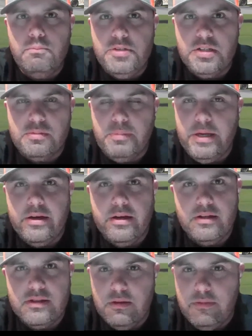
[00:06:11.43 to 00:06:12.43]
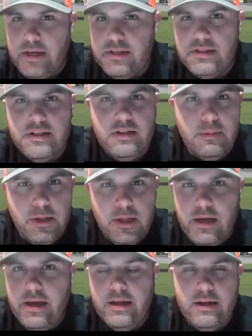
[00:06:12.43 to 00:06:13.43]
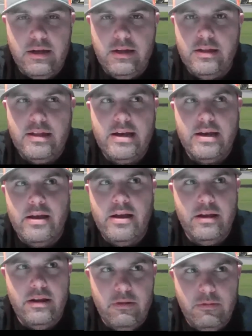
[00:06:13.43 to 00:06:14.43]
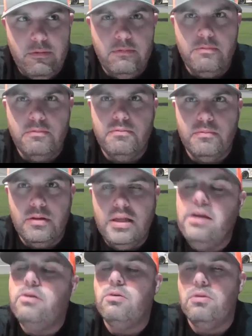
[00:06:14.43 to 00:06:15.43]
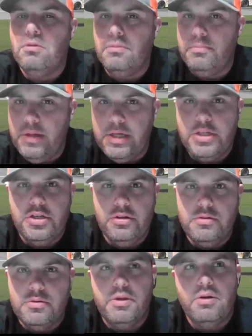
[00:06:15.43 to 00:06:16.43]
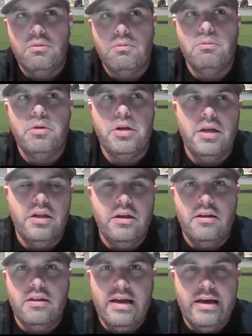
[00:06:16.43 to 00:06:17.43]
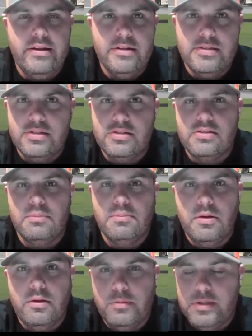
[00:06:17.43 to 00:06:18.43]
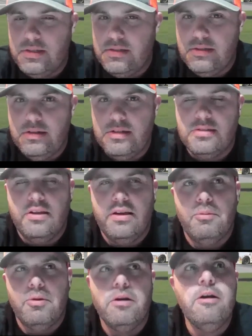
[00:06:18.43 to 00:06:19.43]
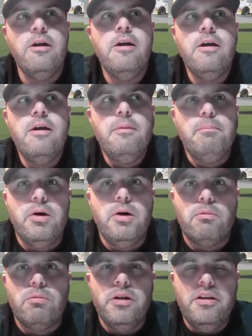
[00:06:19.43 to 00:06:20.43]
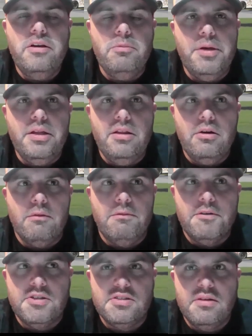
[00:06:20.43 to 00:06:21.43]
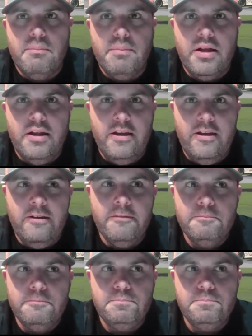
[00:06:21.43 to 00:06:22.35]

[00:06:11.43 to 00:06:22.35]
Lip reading: just because of NCAA and any of that kind of legal issues. We don't want to get into that. That's just something always as a disclaimer. But really, we look for somebody,